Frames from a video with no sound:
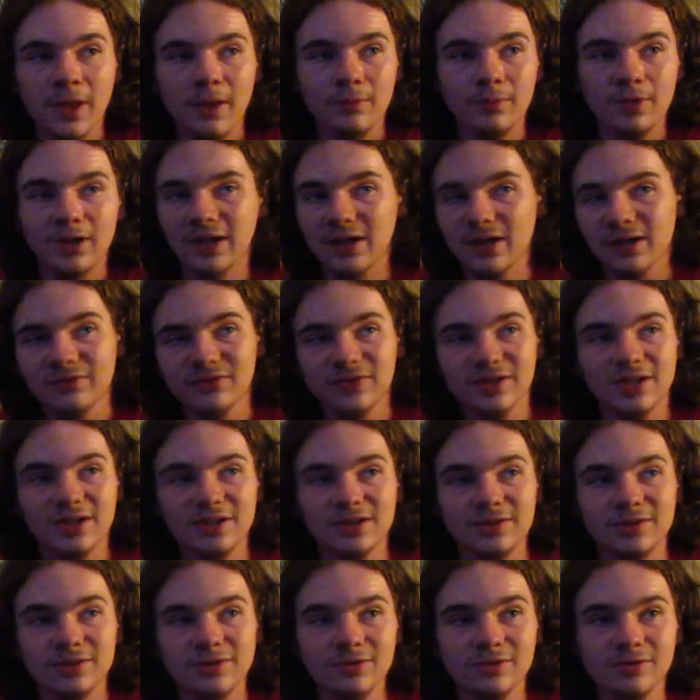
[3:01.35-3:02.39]
But I never
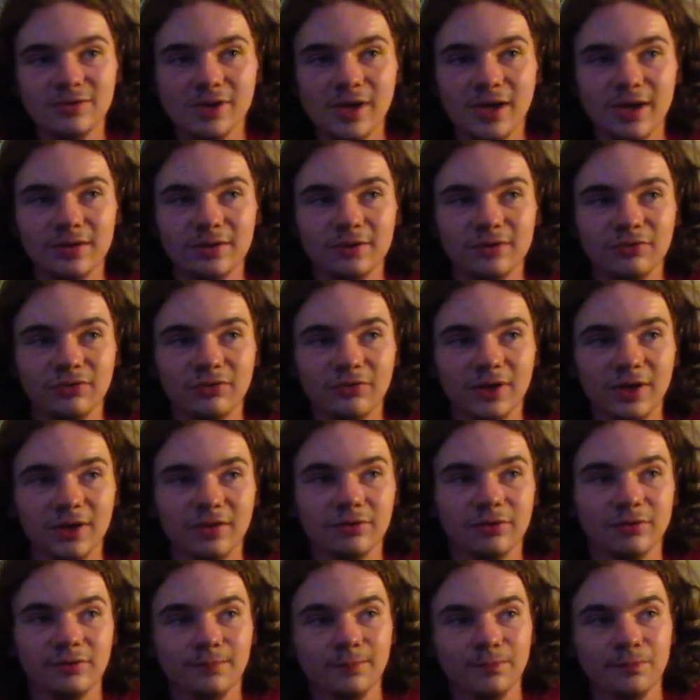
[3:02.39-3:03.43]
got to do that in the
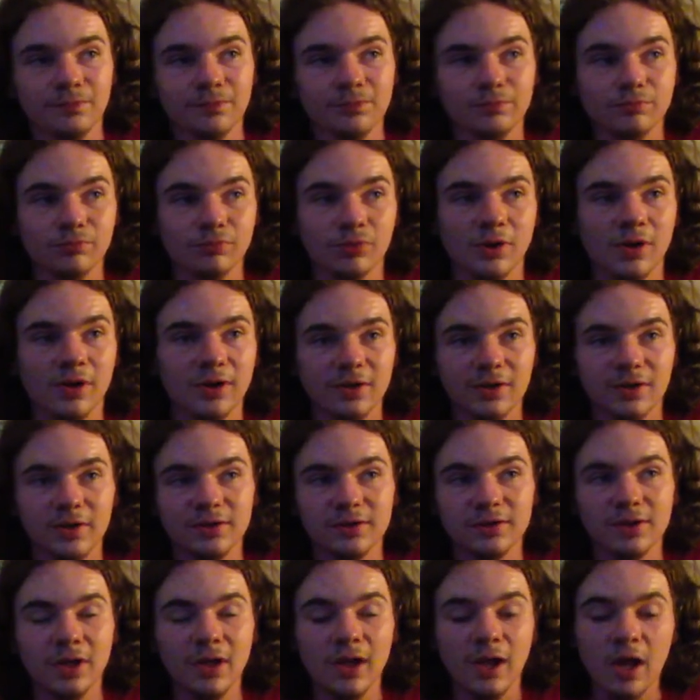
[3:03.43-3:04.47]
final product.